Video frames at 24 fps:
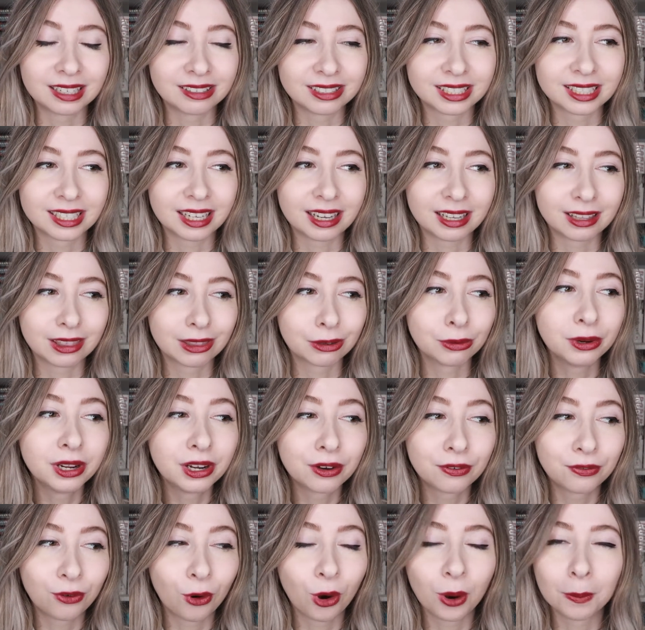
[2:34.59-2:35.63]
I'd say 3
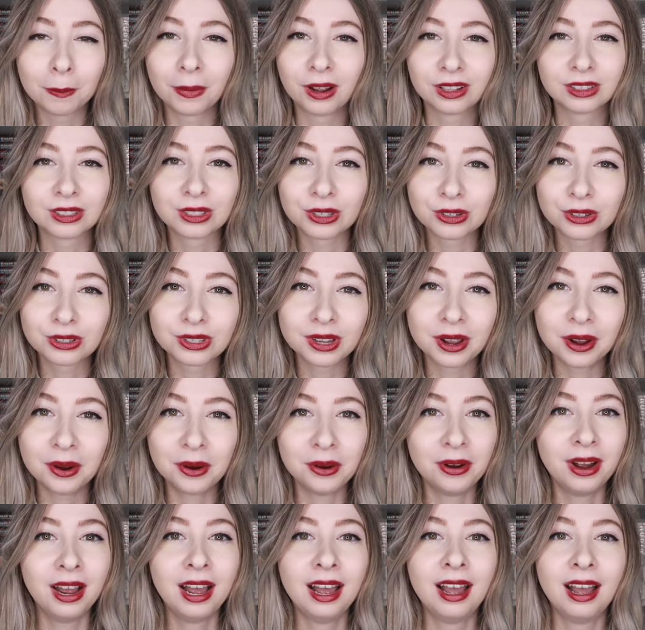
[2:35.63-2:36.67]
to 4 months or
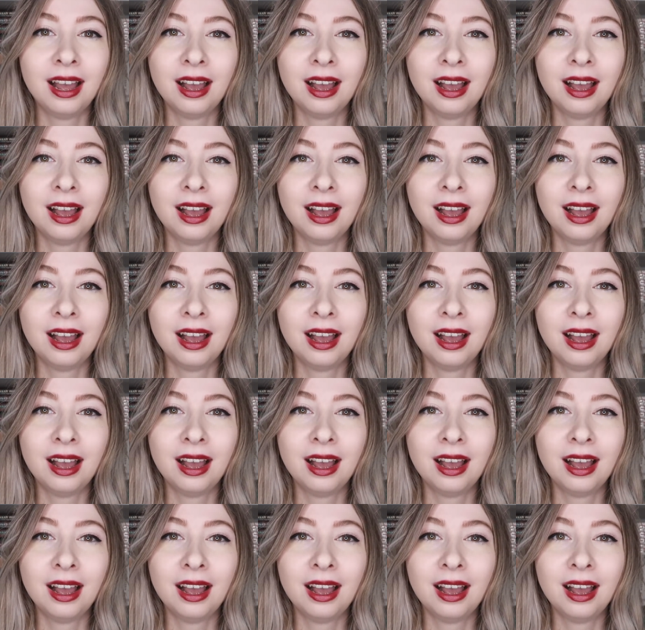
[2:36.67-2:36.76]
so.